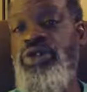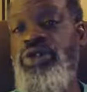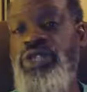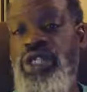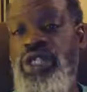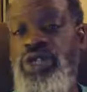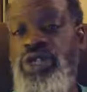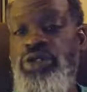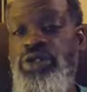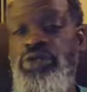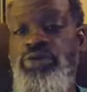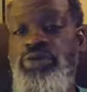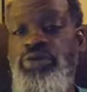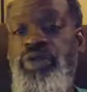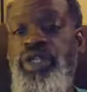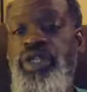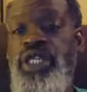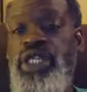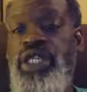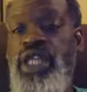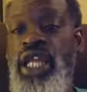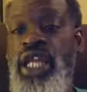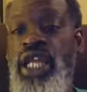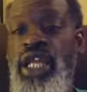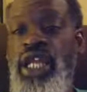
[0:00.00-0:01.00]
don't speak the
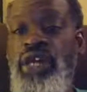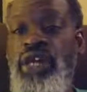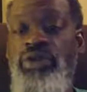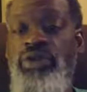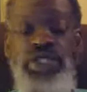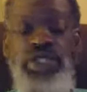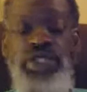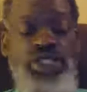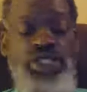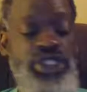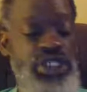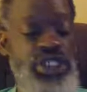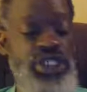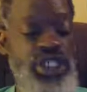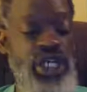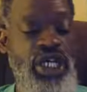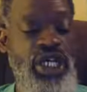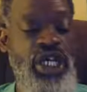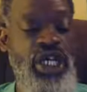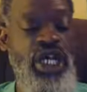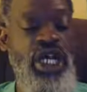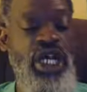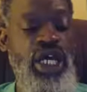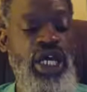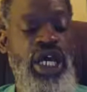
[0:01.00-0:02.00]
language,
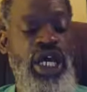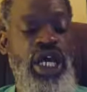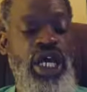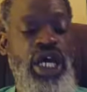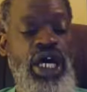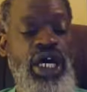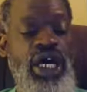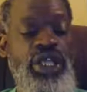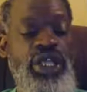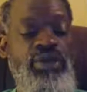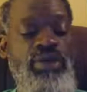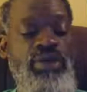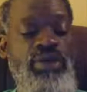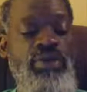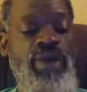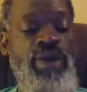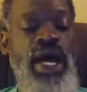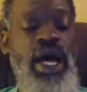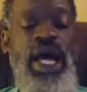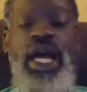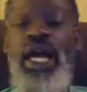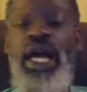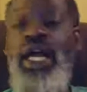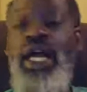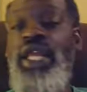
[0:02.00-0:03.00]
uh, the
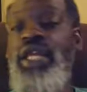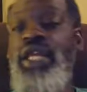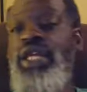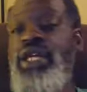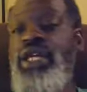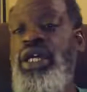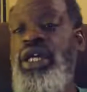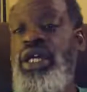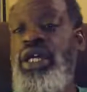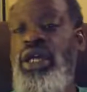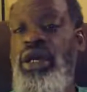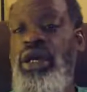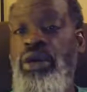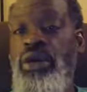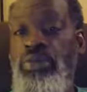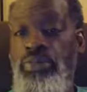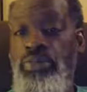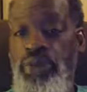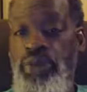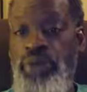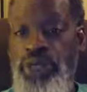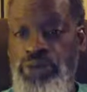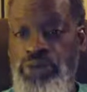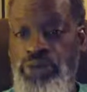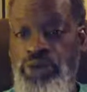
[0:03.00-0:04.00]
meiotic
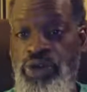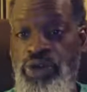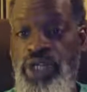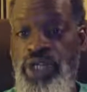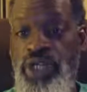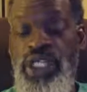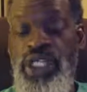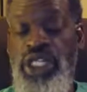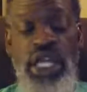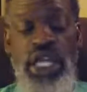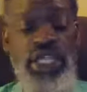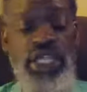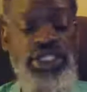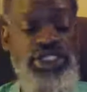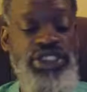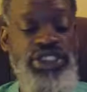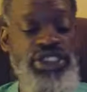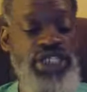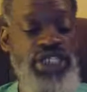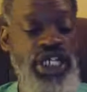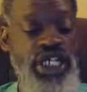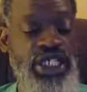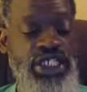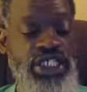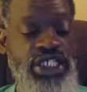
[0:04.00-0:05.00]
principle today is
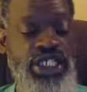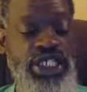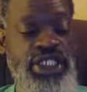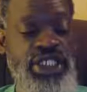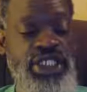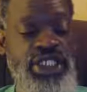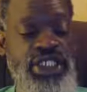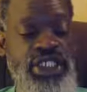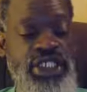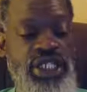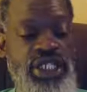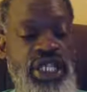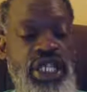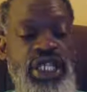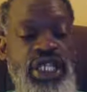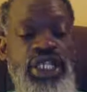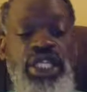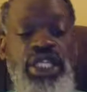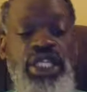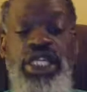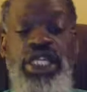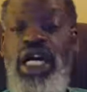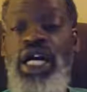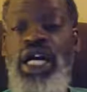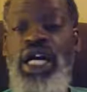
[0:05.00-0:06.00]
justice. The
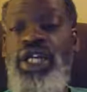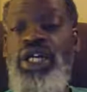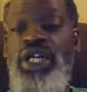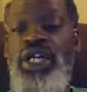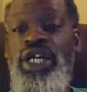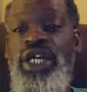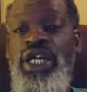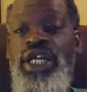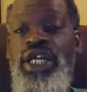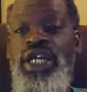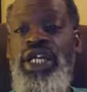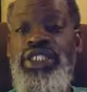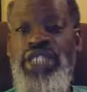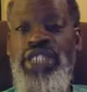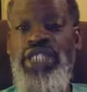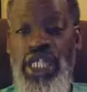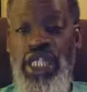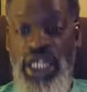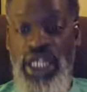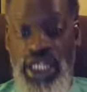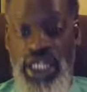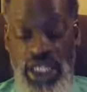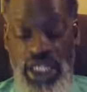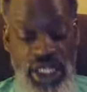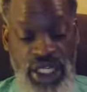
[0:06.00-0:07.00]
color is
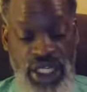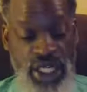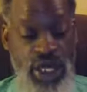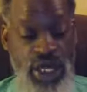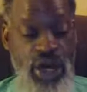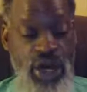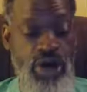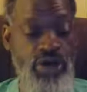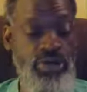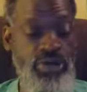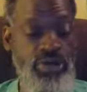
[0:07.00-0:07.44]
indigo.